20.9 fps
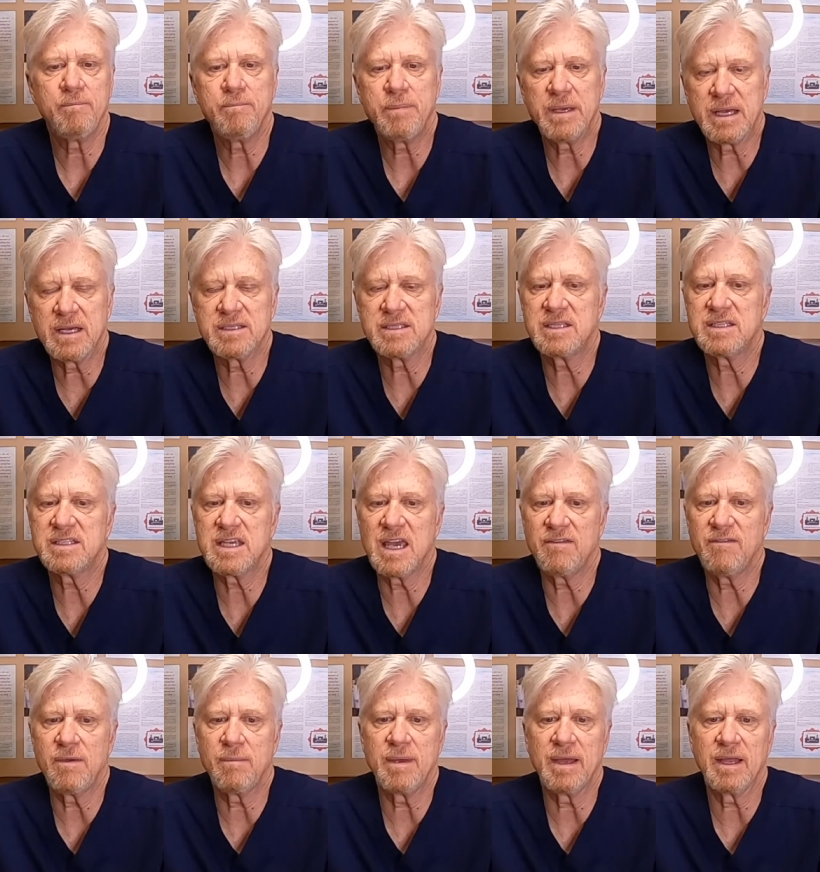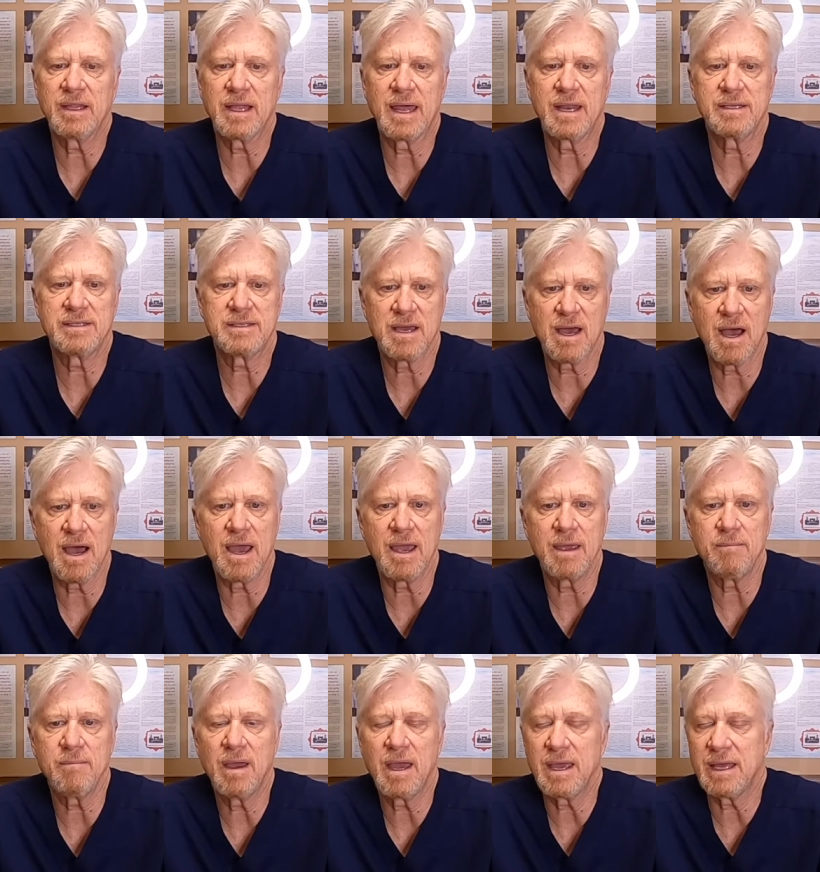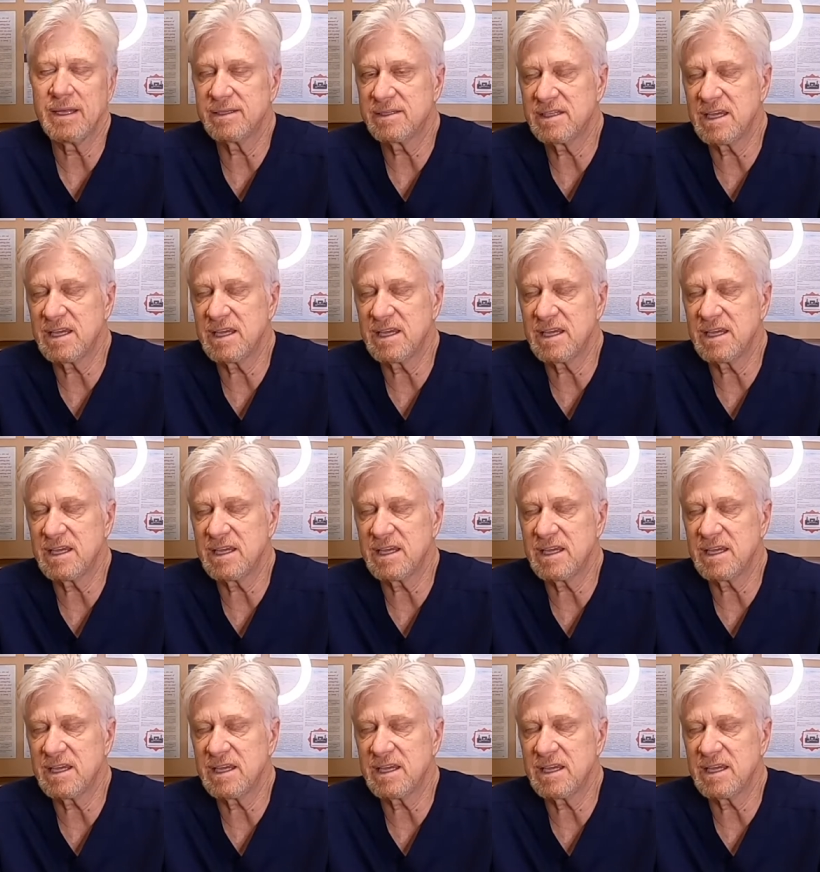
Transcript: because it's saving me a lot of time and